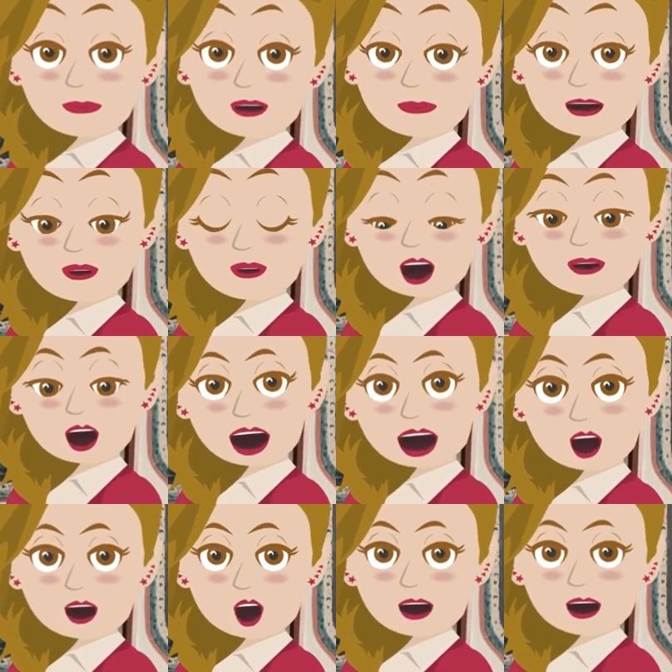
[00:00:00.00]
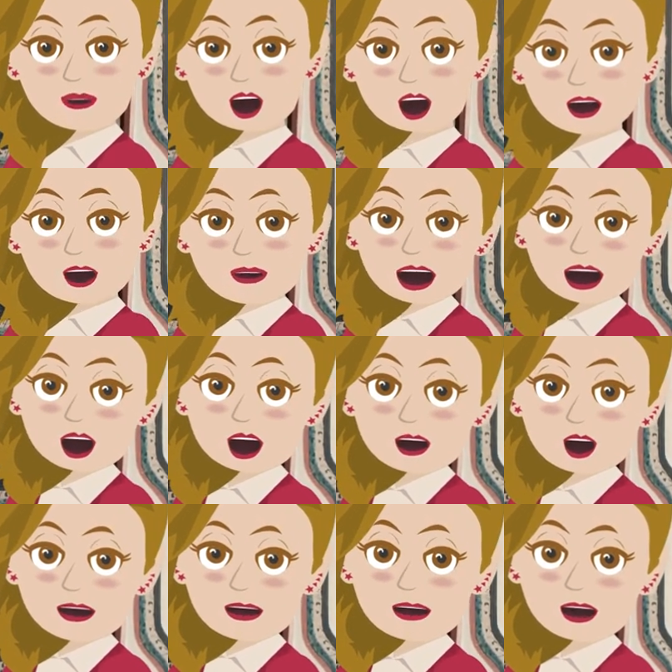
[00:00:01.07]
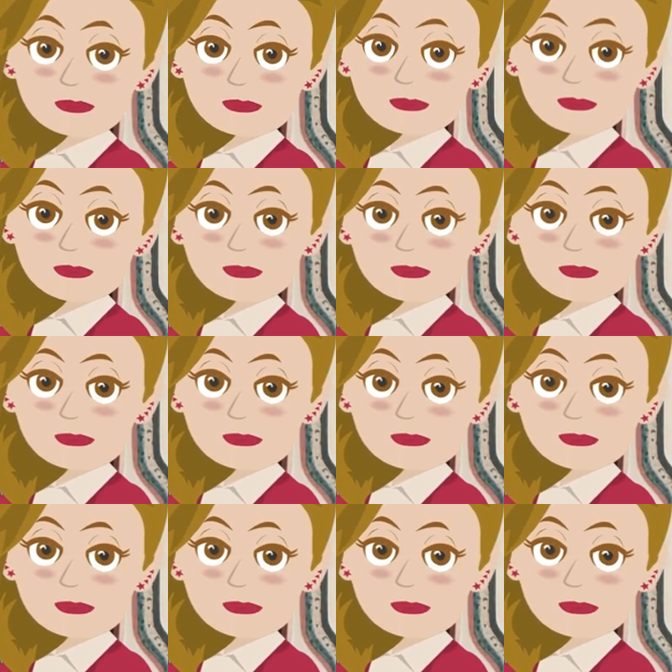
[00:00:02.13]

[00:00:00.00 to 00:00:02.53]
which is where we are always,